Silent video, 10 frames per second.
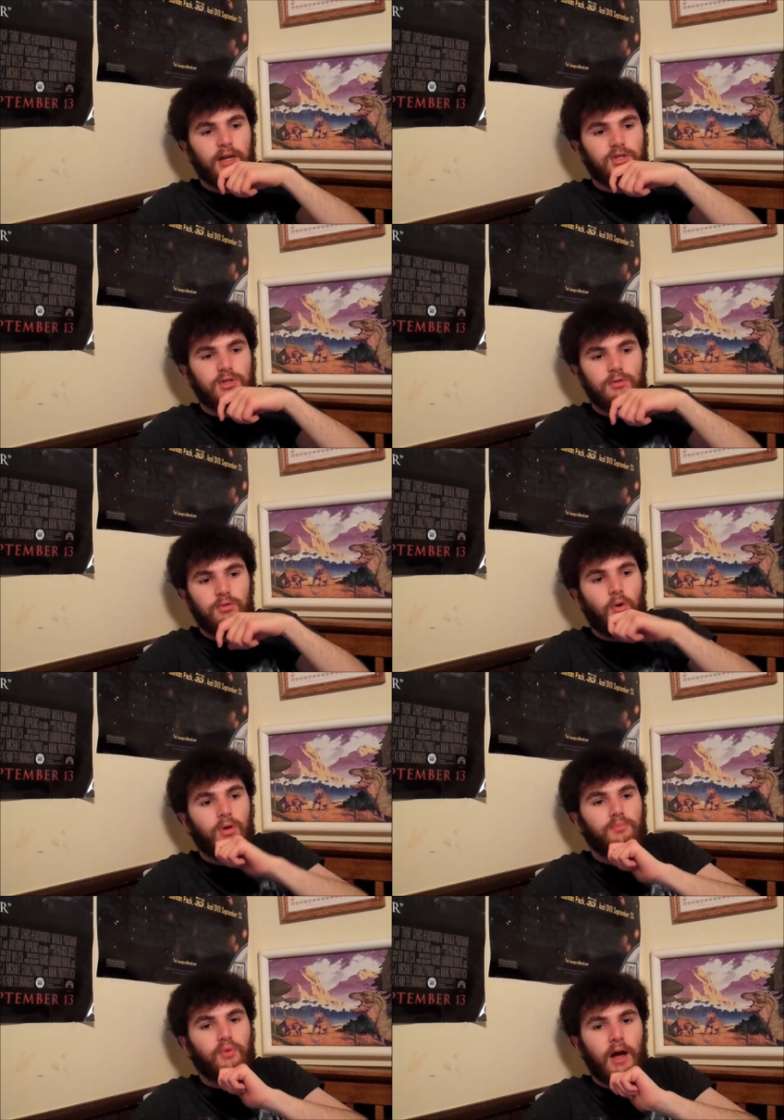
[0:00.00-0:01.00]
It
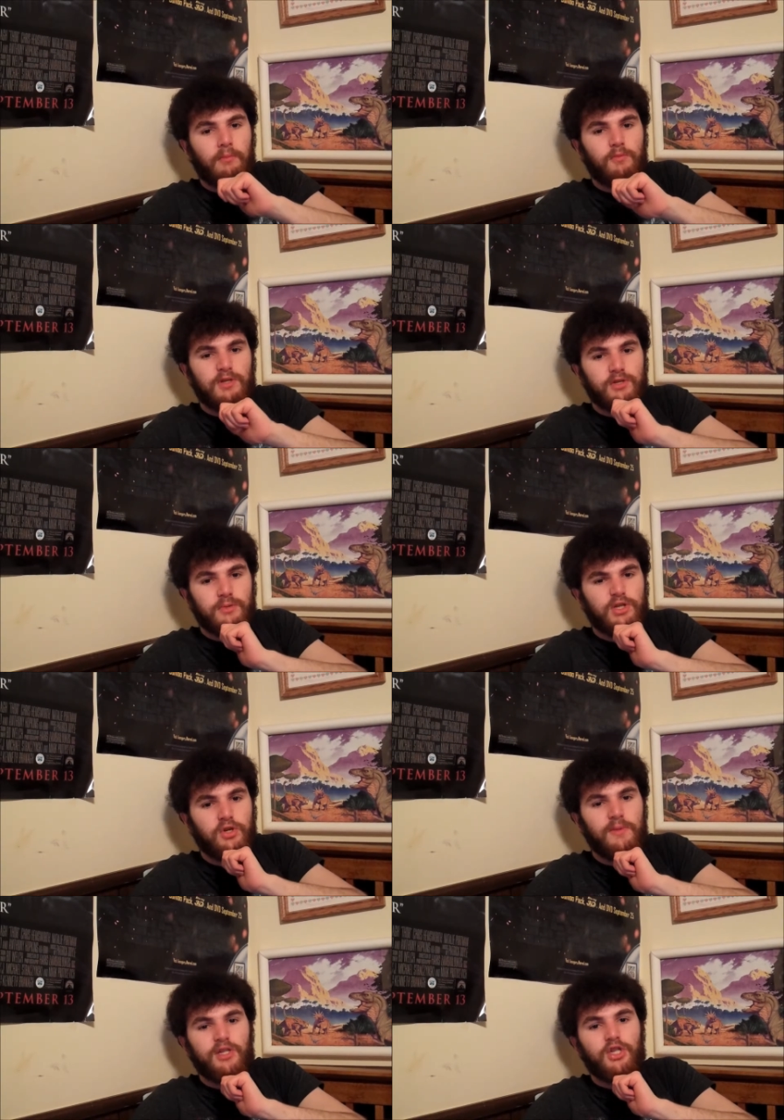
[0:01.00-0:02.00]
only problem was there's
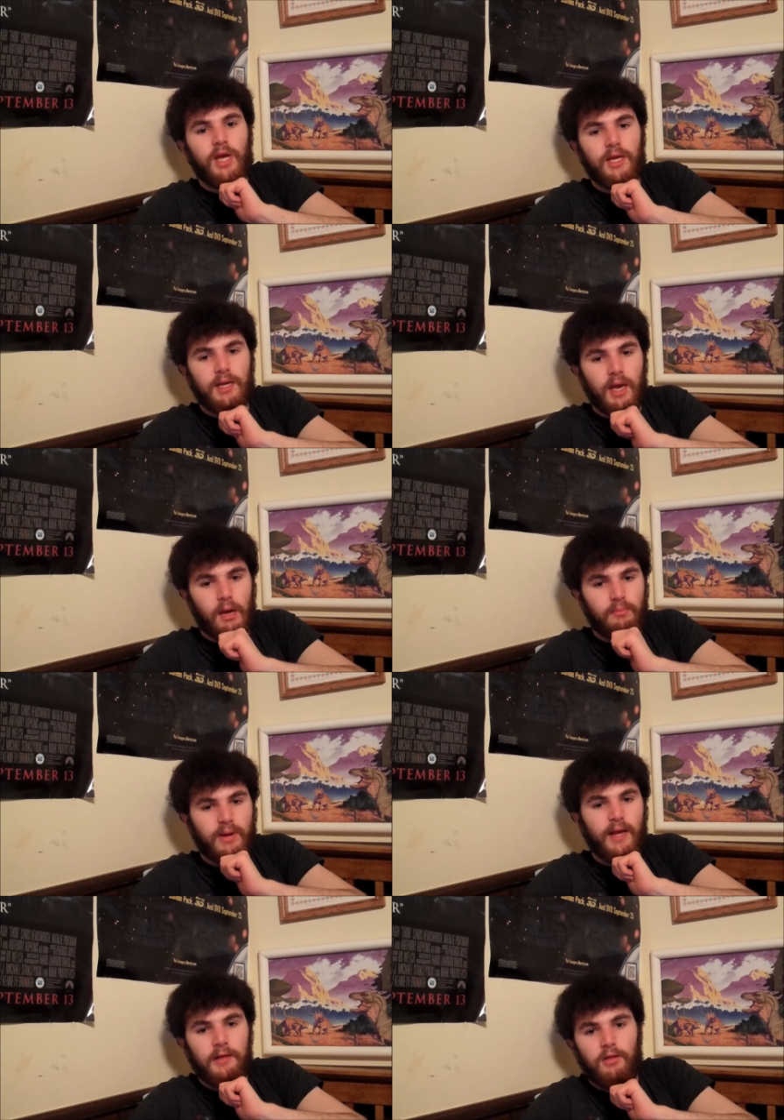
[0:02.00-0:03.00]
too much shaky cam, but
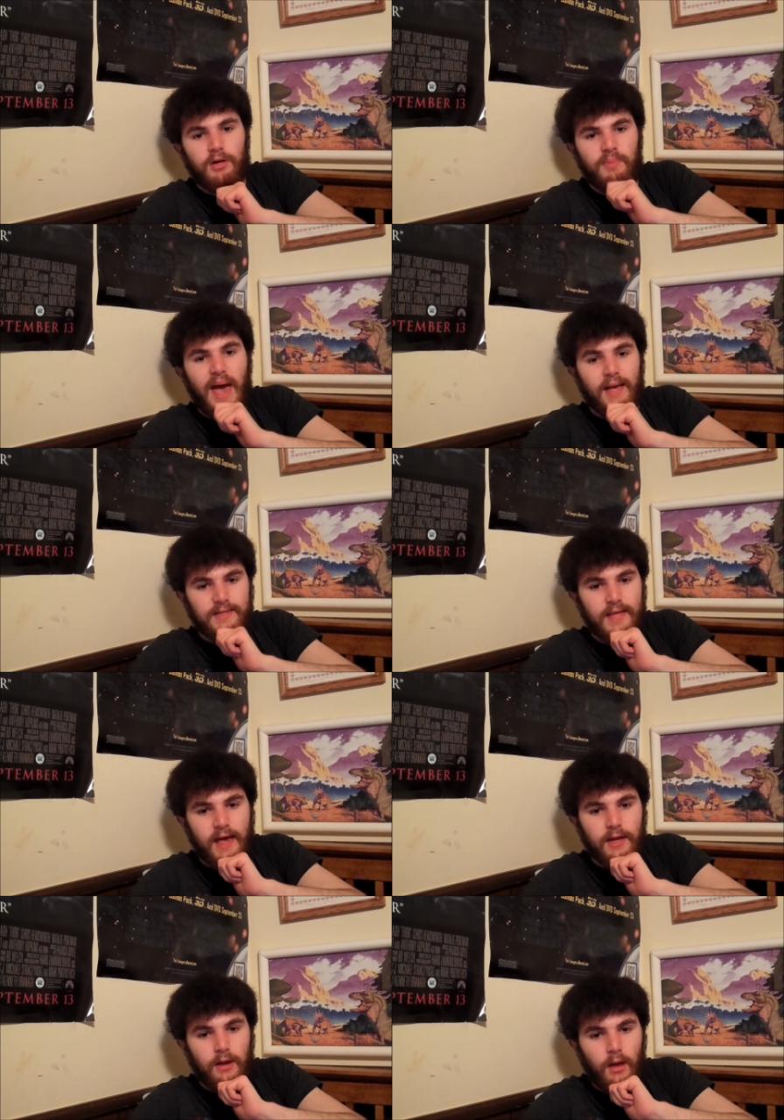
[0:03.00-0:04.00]
I can look past
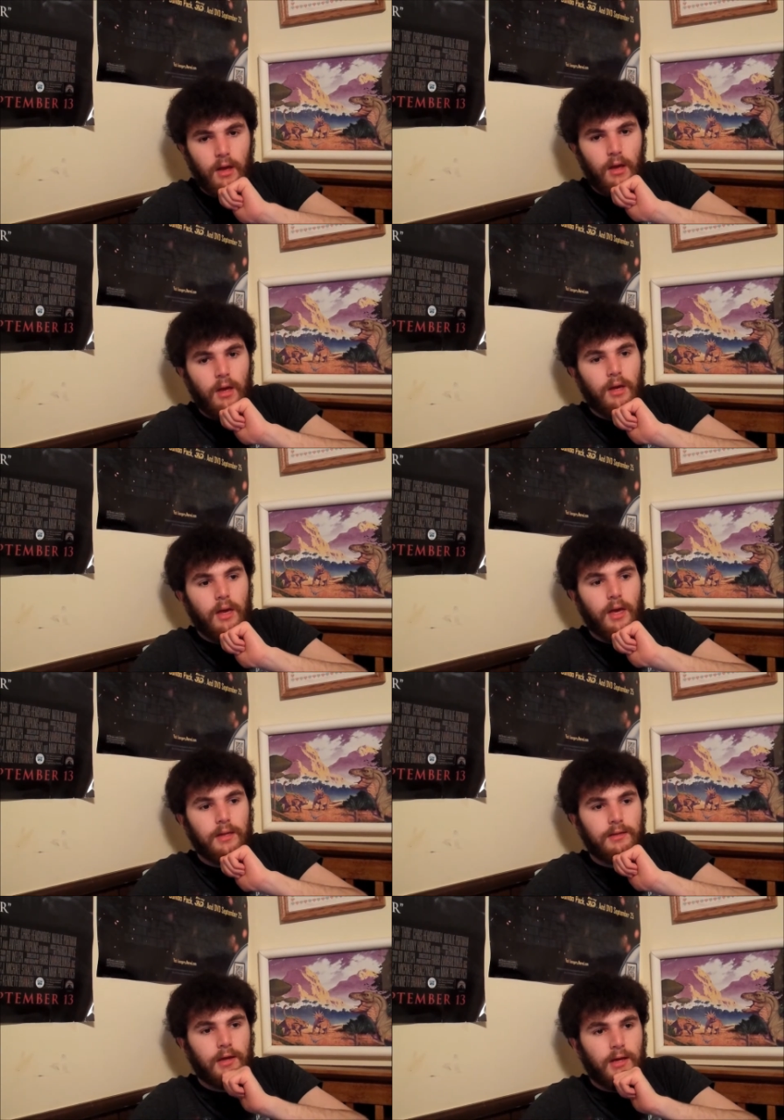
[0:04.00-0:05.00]
that
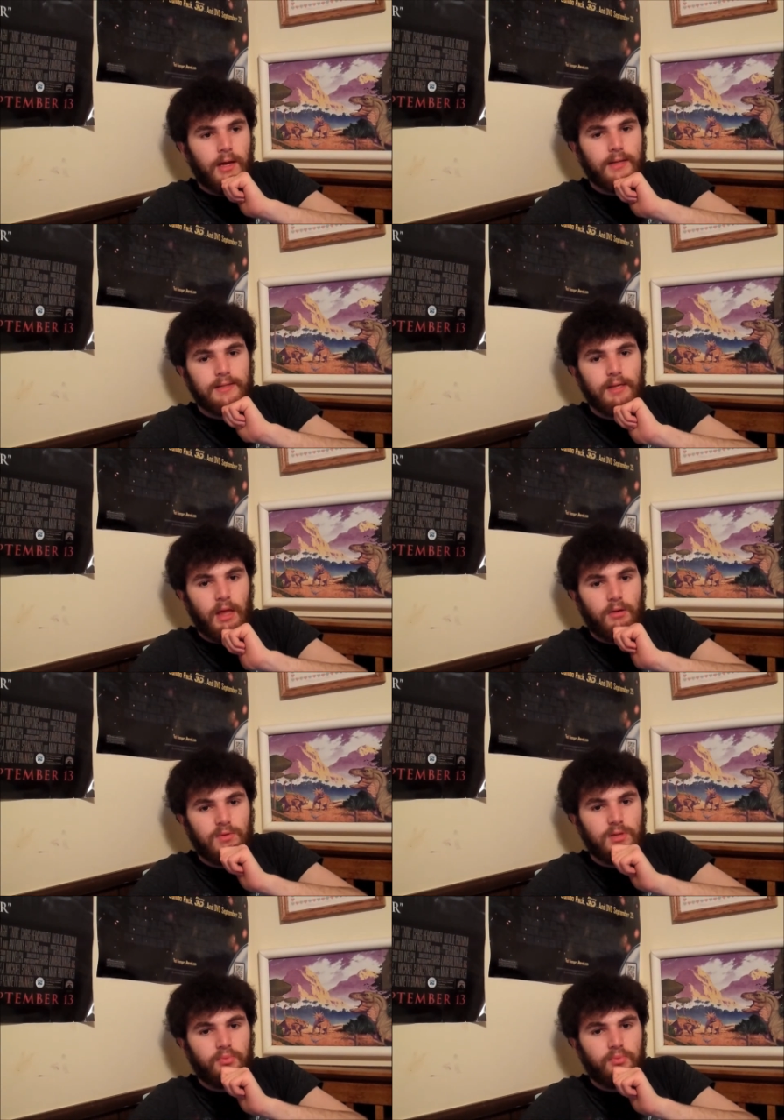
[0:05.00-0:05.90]
and uh, and see that it was a